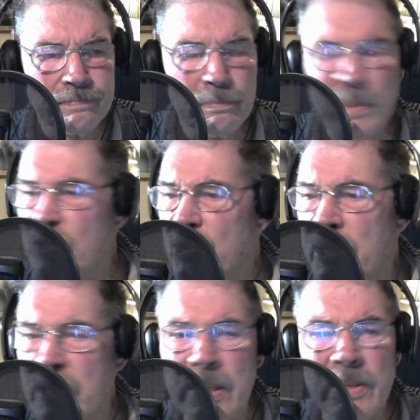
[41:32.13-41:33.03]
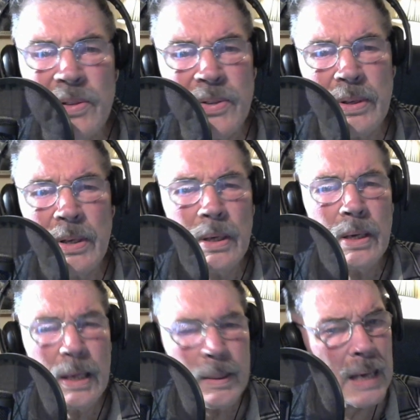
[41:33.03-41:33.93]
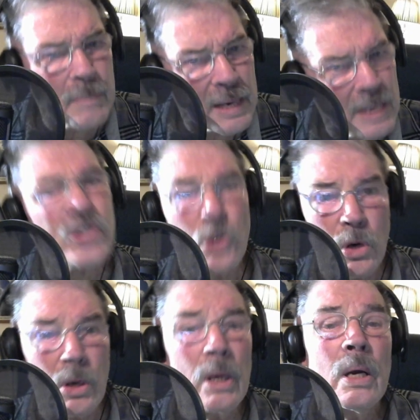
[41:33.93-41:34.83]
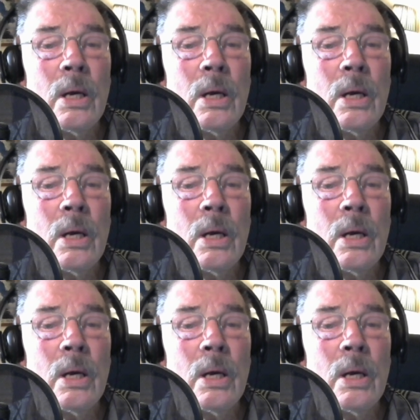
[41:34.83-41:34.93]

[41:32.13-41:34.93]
Byzantines. I'm not sure.